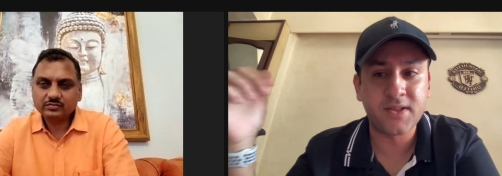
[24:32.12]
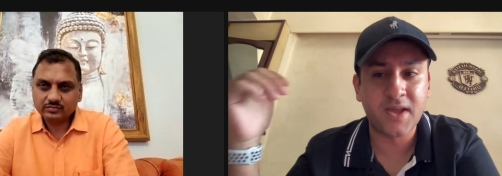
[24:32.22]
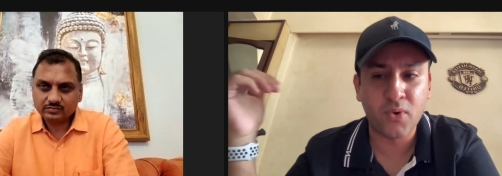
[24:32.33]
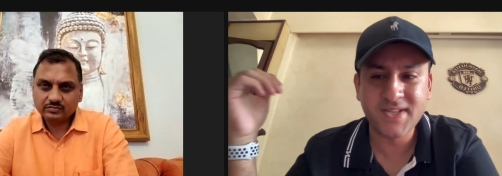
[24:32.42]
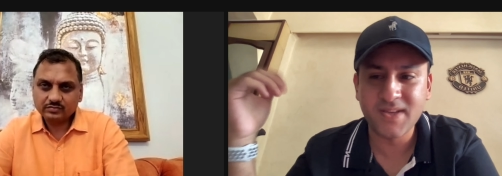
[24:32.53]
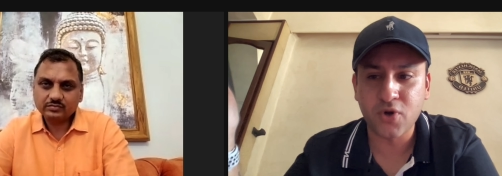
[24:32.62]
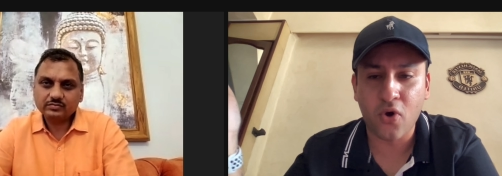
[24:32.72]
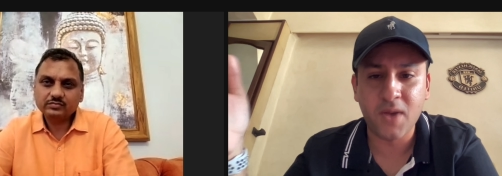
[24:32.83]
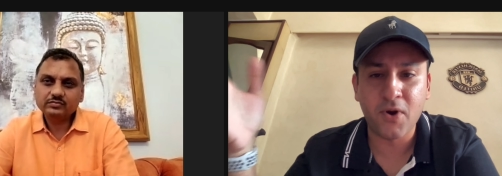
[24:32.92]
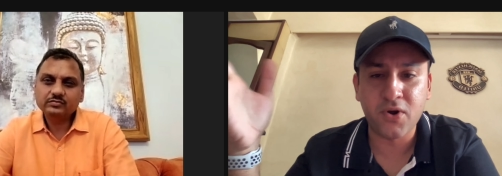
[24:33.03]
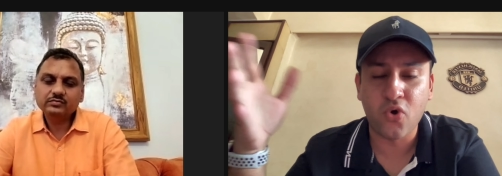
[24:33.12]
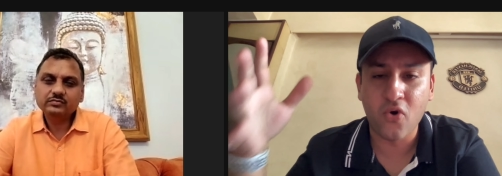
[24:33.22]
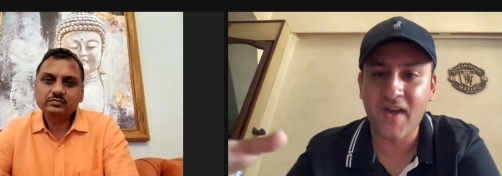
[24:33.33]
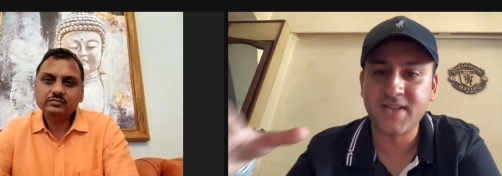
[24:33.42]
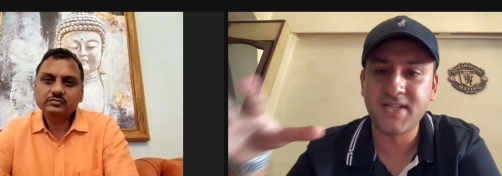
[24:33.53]
Speaker 1: there was some talk about
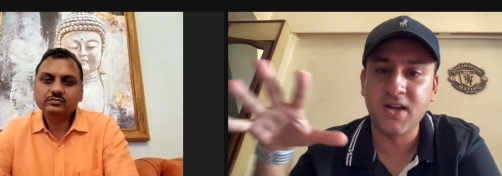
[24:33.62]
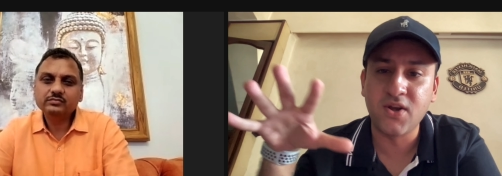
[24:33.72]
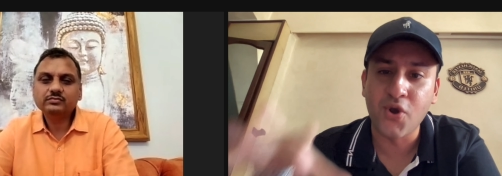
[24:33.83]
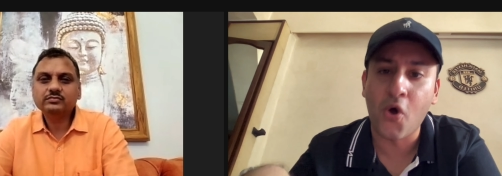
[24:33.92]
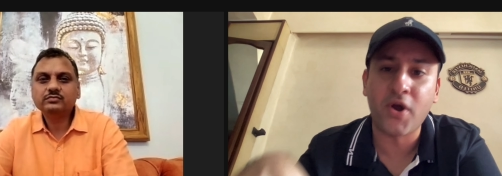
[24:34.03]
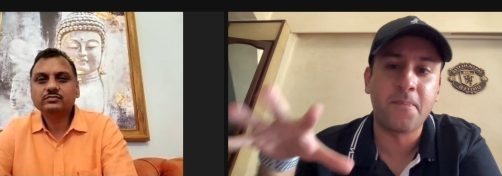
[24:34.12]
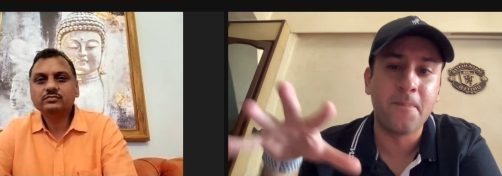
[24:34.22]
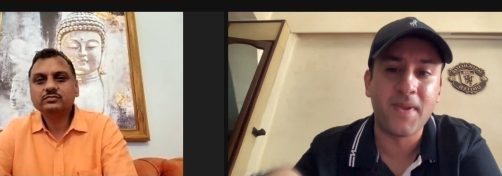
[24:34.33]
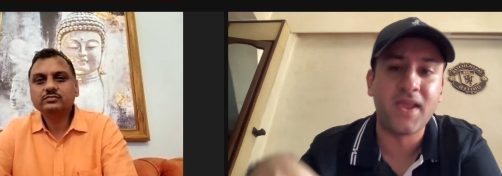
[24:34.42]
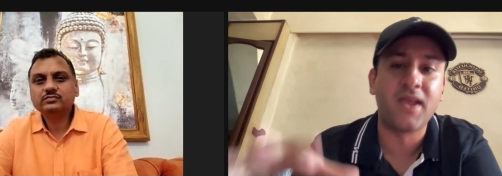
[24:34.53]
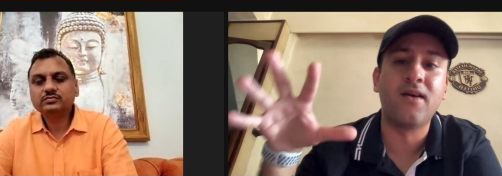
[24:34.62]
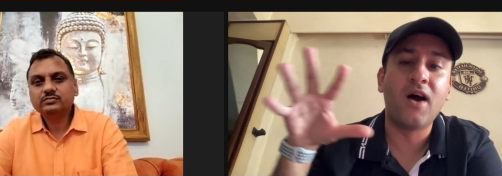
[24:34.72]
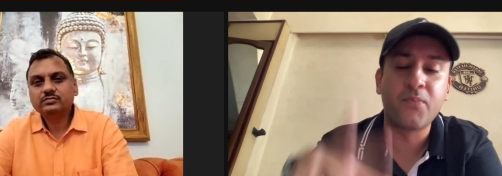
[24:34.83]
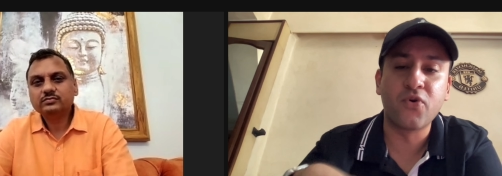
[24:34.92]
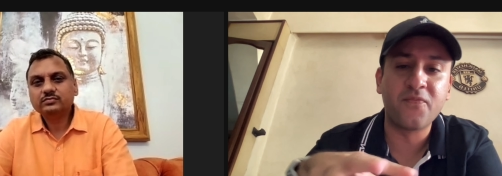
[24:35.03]
Covaxin not not being
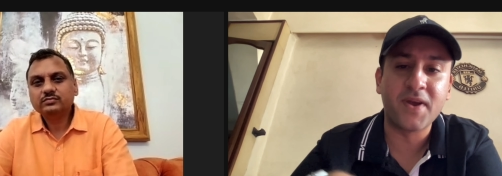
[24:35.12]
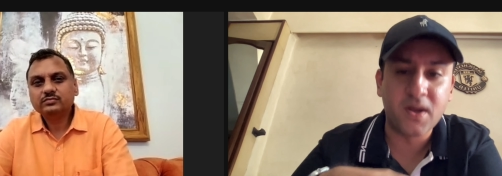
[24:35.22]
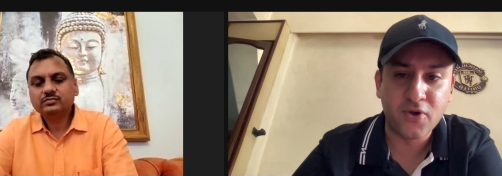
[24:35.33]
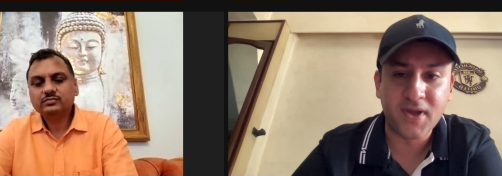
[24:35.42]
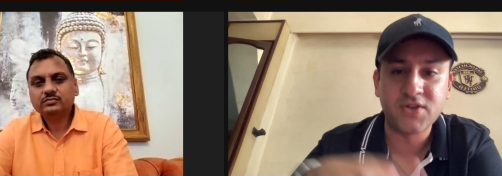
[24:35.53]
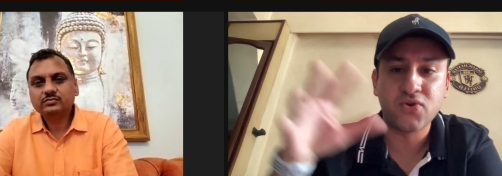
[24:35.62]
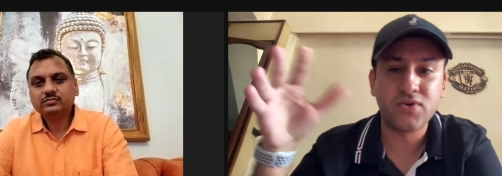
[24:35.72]
approved by WHO.